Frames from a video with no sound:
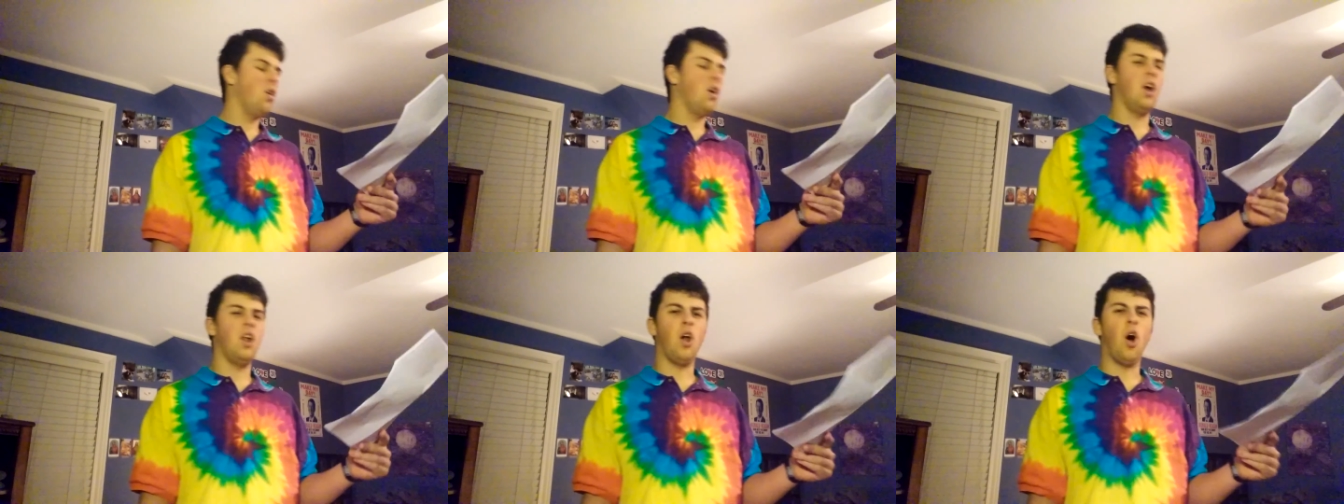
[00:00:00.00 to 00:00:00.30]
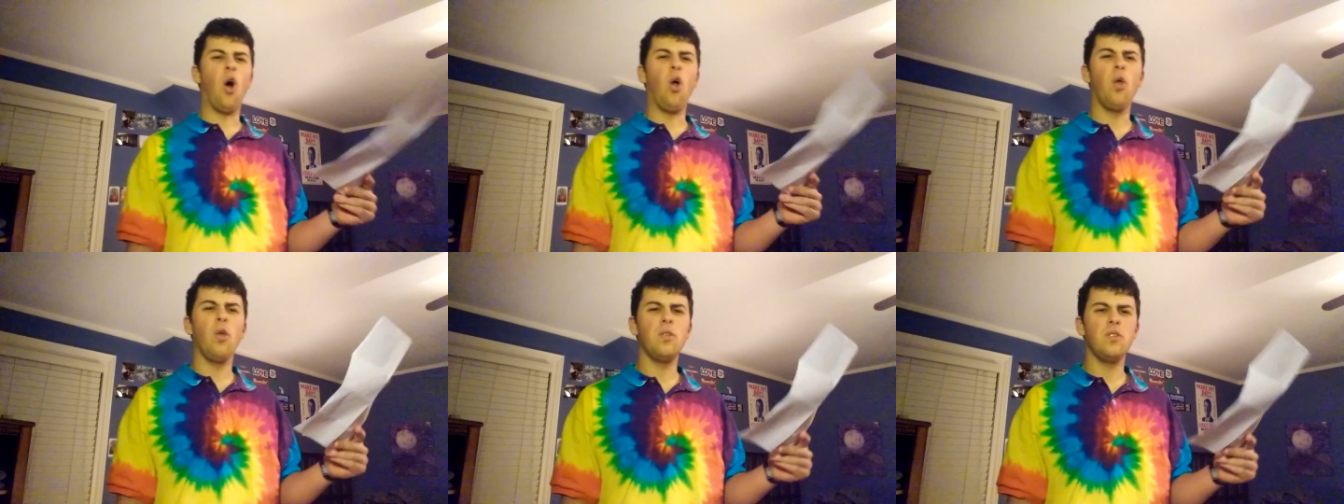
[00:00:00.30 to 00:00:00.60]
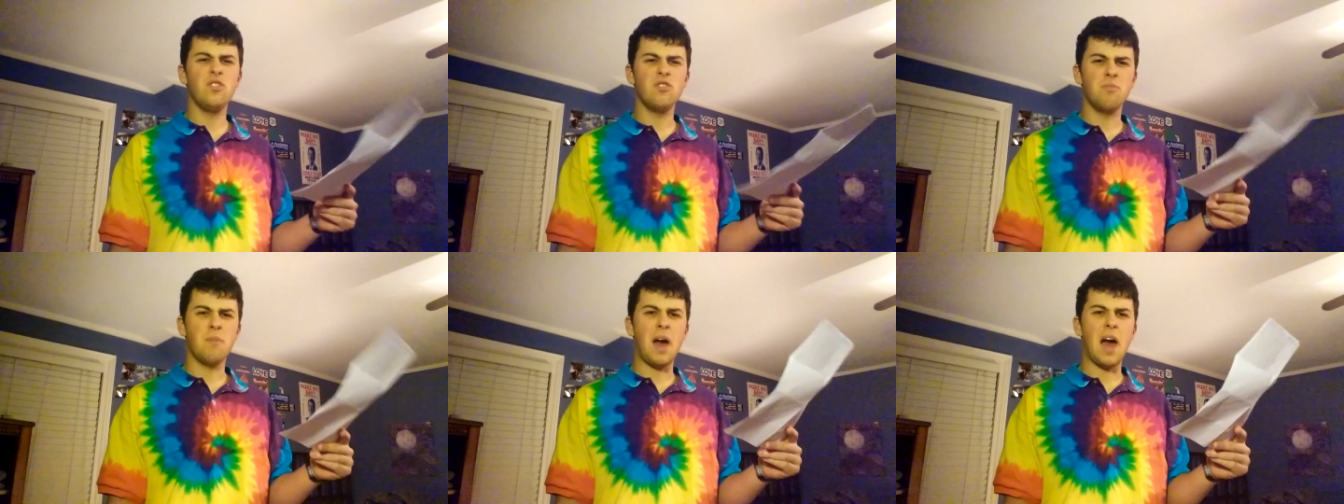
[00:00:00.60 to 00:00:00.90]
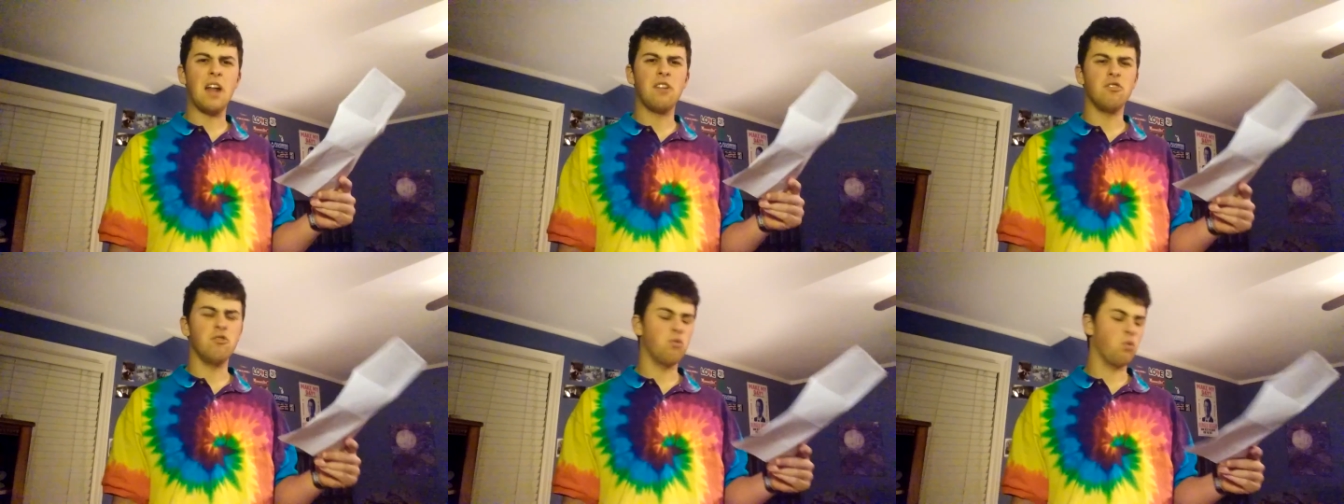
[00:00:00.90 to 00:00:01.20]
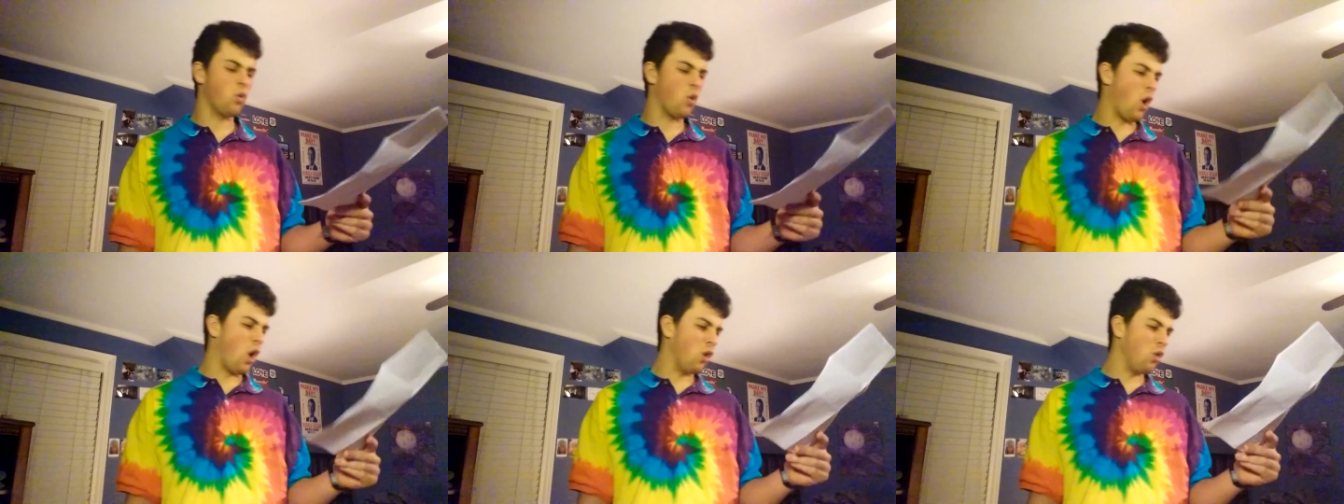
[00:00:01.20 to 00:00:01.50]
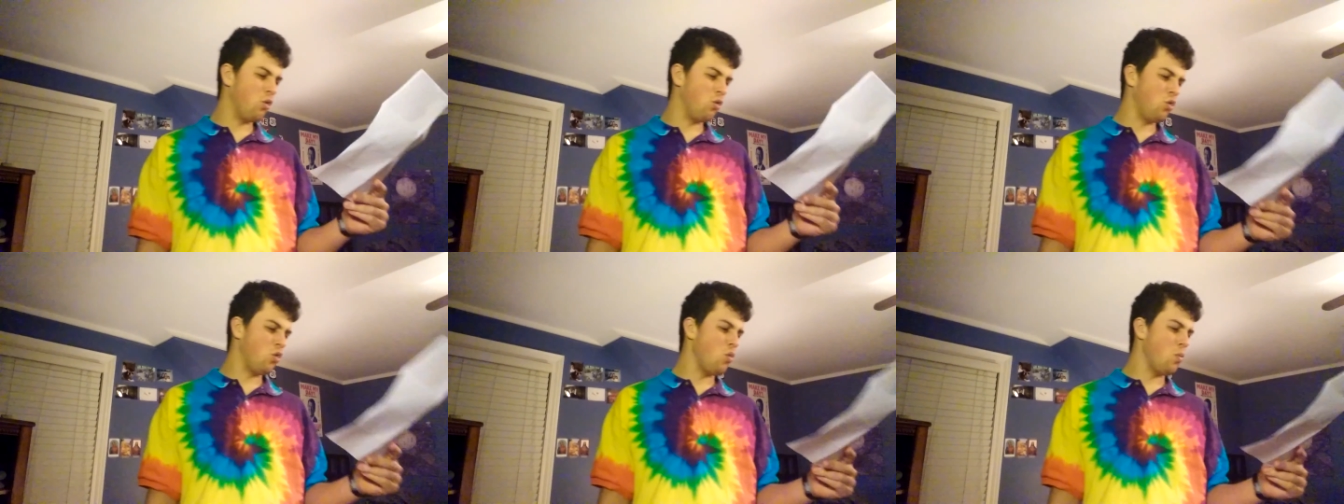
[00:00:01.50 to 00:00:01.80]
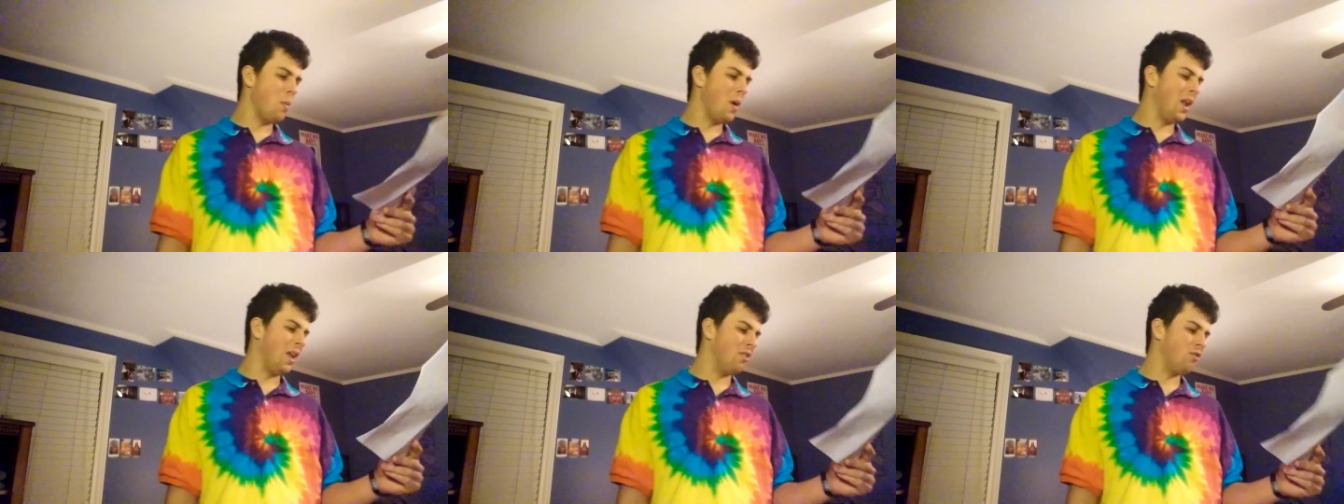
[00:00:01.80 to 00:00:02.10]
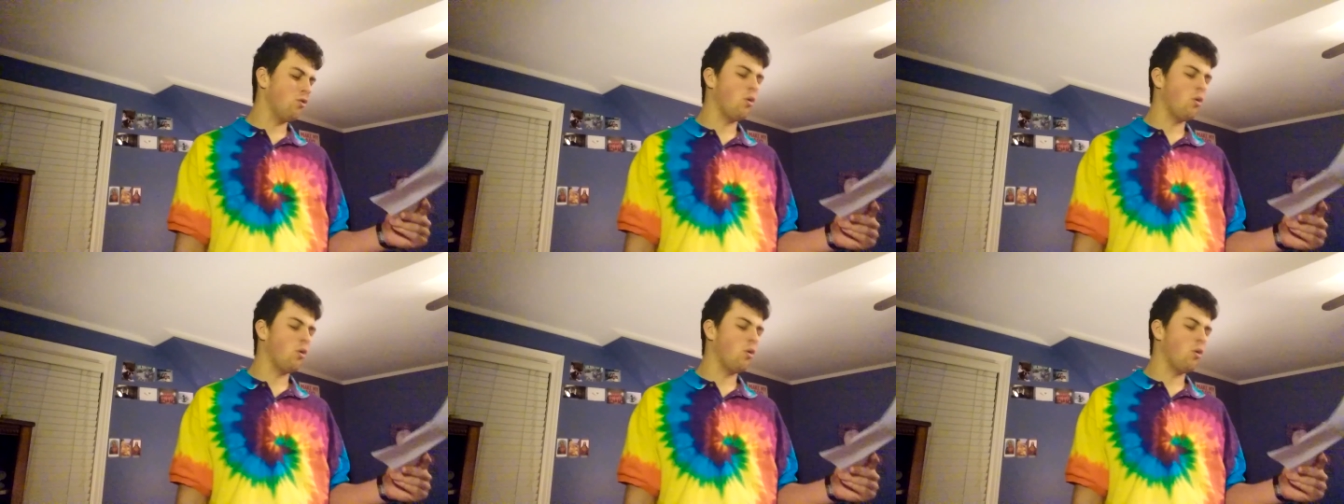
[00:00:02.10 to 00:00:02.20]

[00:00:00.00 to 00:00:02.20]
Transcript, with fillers: and all of these matches were under two minutes.